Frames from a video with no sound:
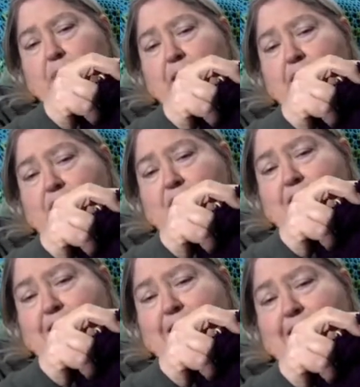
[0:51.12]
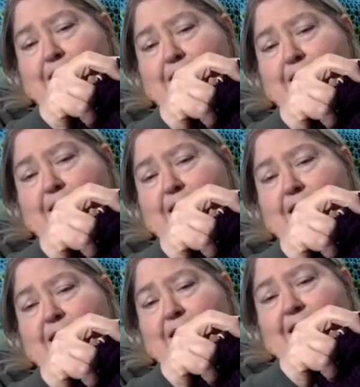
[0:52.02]
managed to get done.
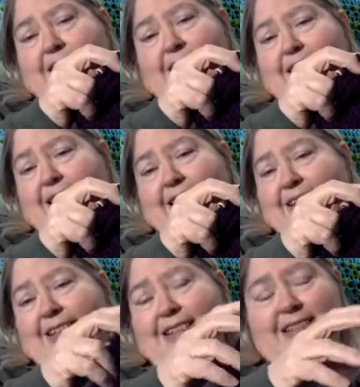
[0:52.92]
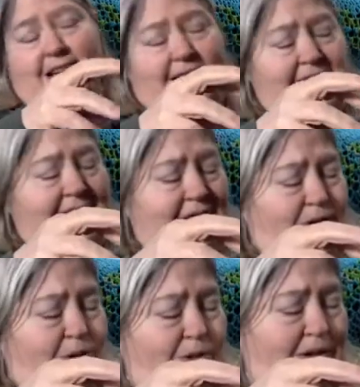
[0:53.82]
Yeah, it's not getting a
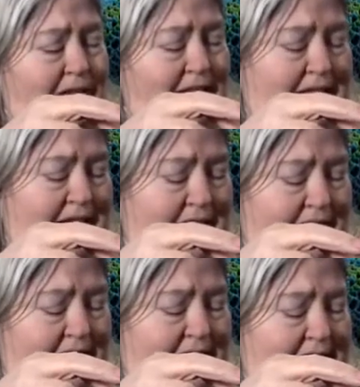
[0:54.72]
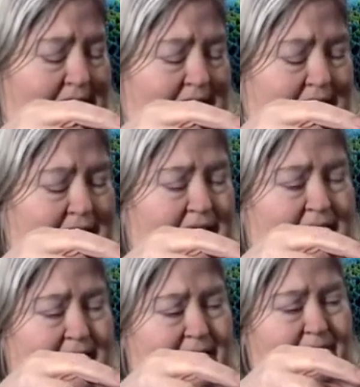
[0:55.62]
whole lot of love.
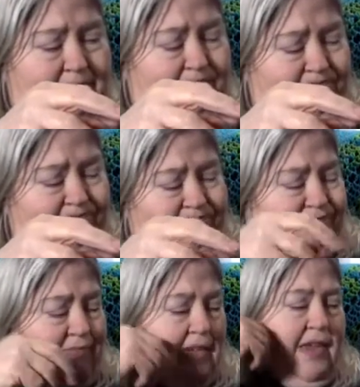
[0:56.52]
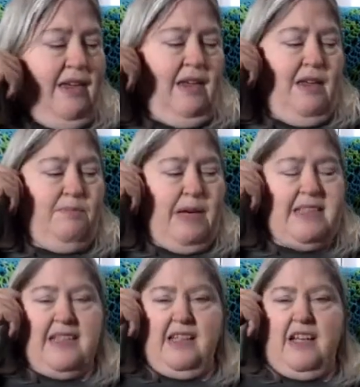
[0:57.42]
Um,
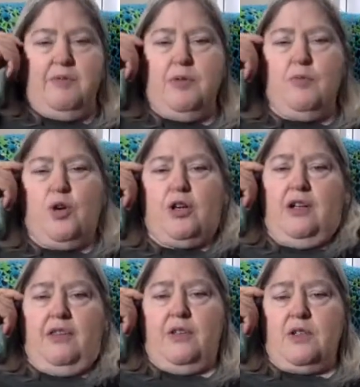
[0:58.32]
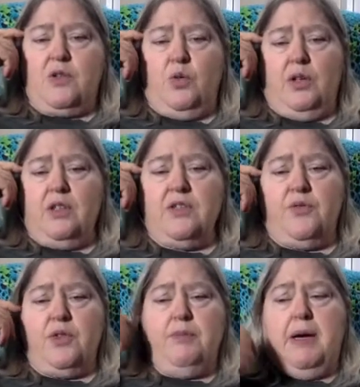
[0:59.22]
basically, I've been working on those quilts
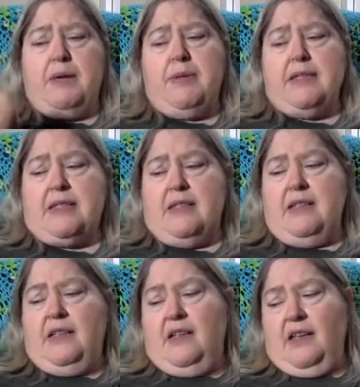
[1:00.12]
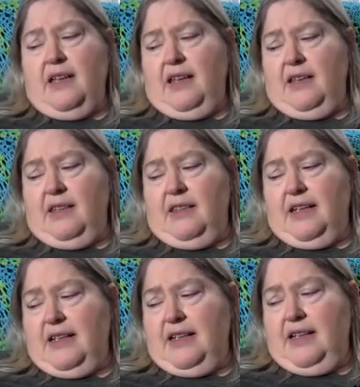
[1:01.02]
for the babies and
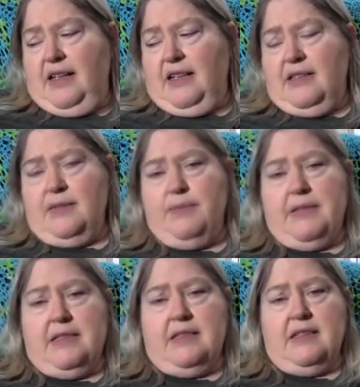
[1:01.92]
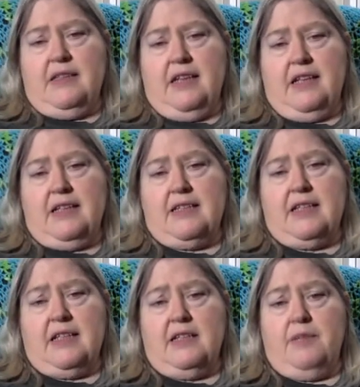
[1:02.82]
that has been that has
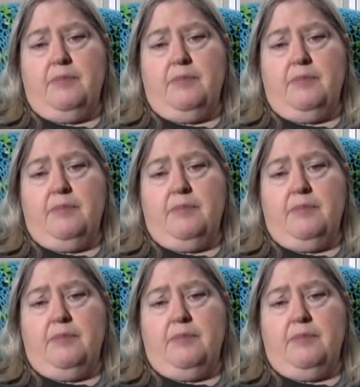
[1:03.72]
taken up